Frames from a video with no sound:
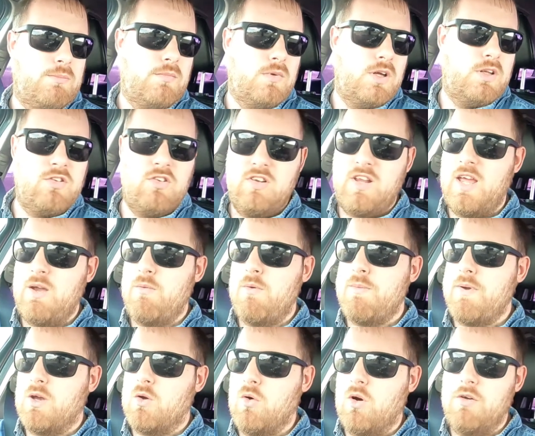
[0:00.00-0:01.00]
Today we
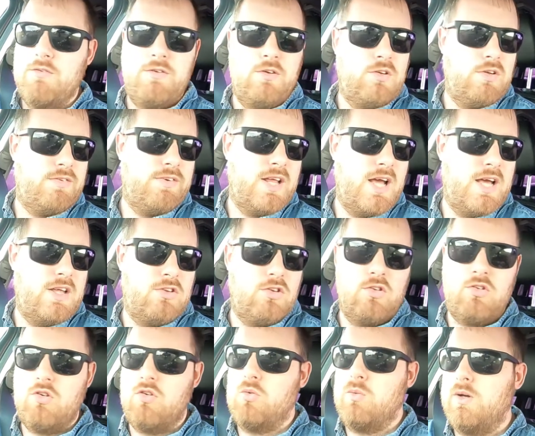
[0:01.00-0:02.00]
met quite a few different
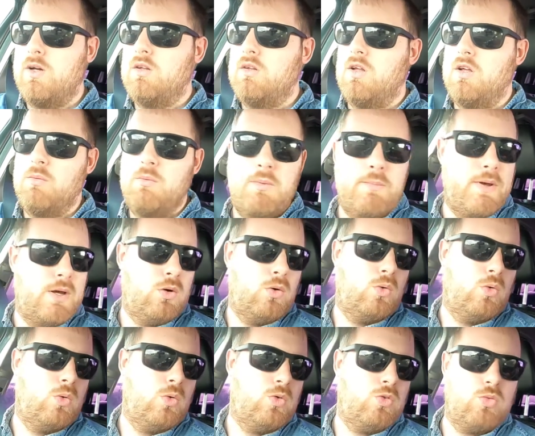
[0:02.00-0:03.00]
hazards as well. Like we met a
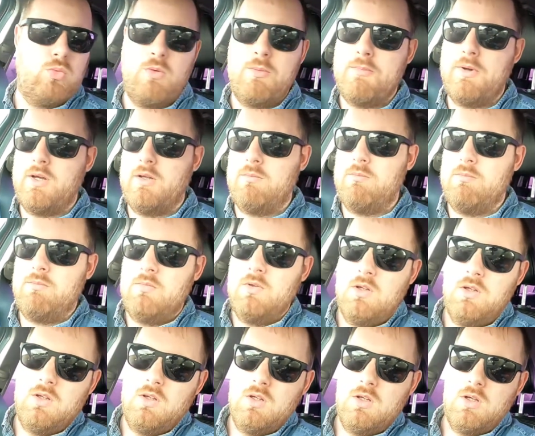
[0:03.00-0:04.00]
horse, we met
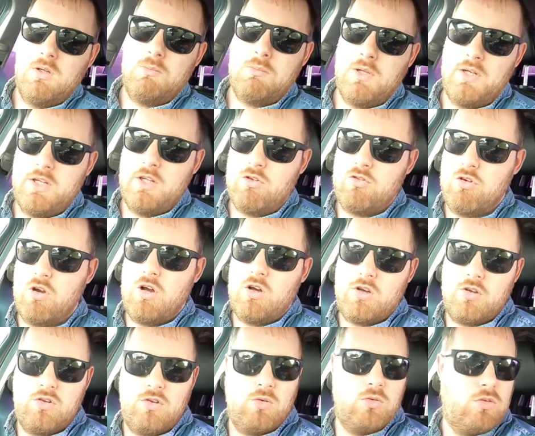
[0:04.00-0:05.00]
plenty of
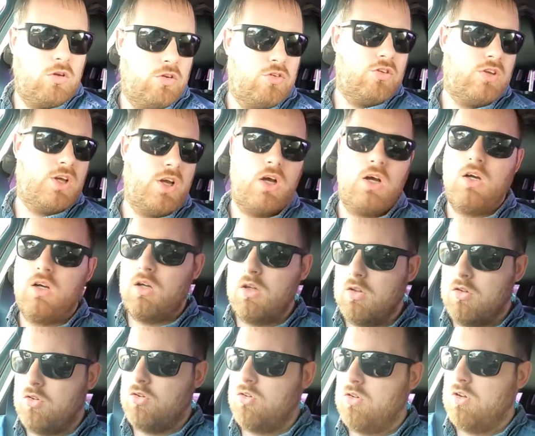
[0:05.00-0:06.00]
trucks. There's lots of
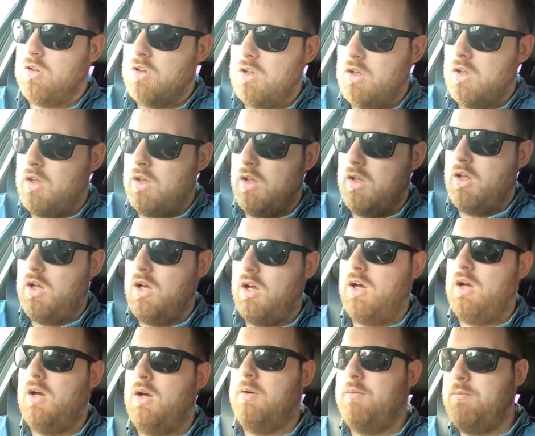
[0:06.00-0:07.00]
cars,
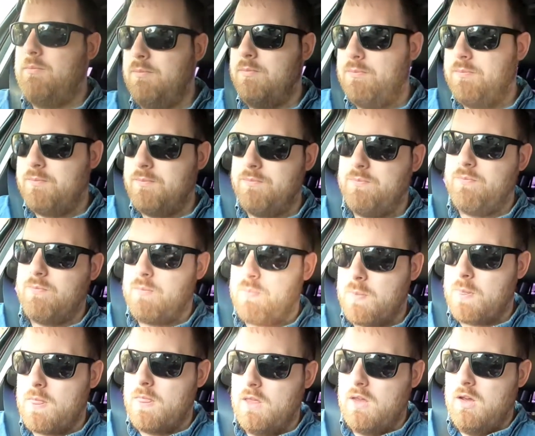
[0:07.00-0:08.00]

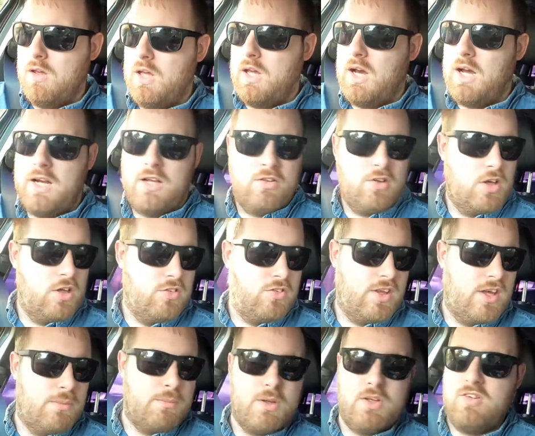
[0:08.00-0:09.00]
and it turns
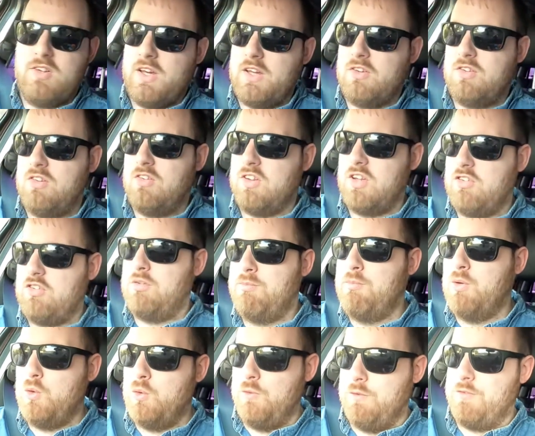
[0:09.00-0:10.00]
out my test is actually
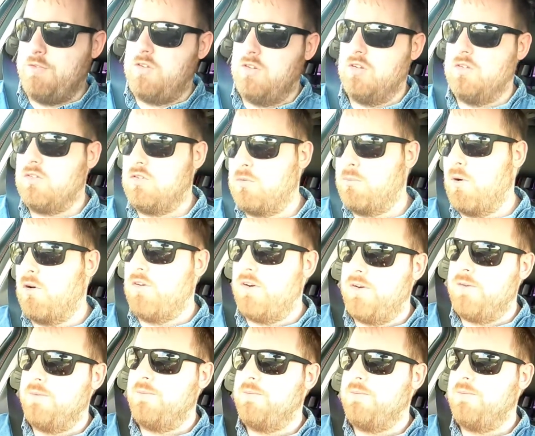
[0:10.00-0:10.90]
moved tomorrow.